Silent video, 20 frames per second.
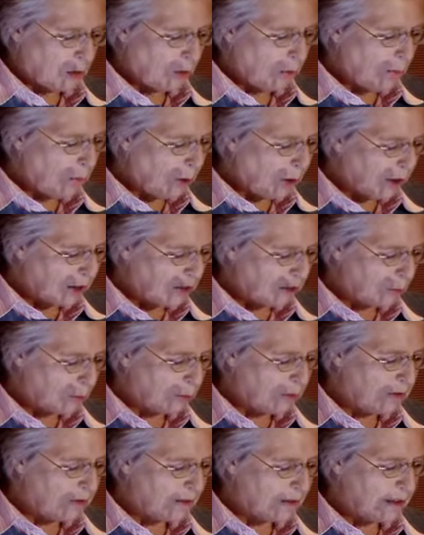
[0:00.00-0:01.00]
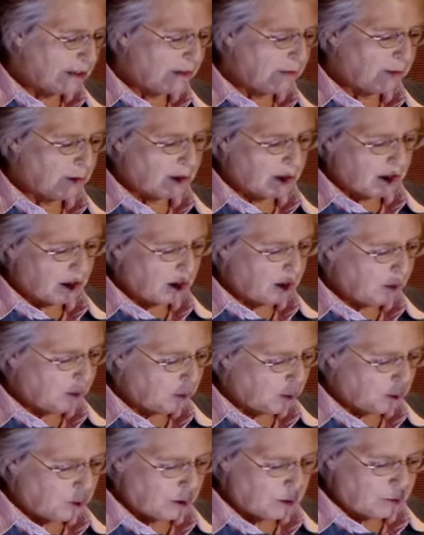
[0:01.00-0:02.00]
a more expressive and
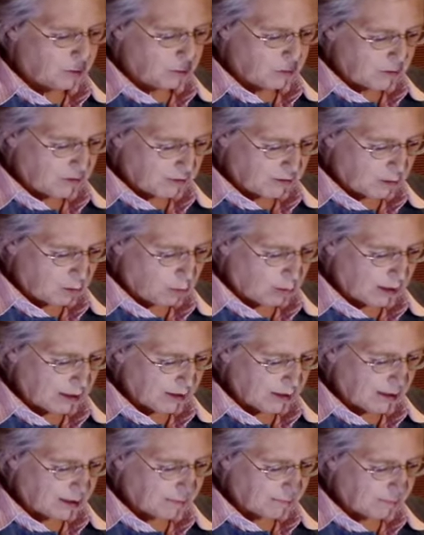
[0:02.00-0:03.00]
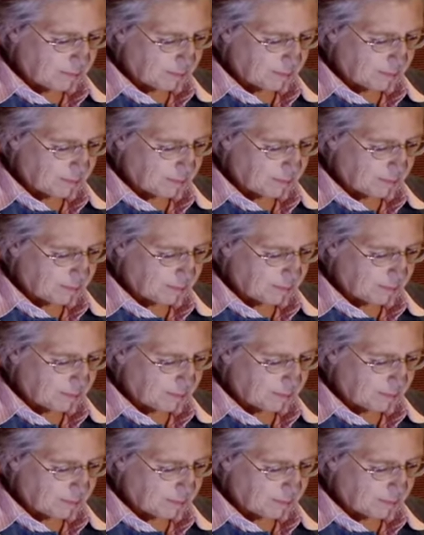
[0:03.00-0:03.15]
powerful silhouette.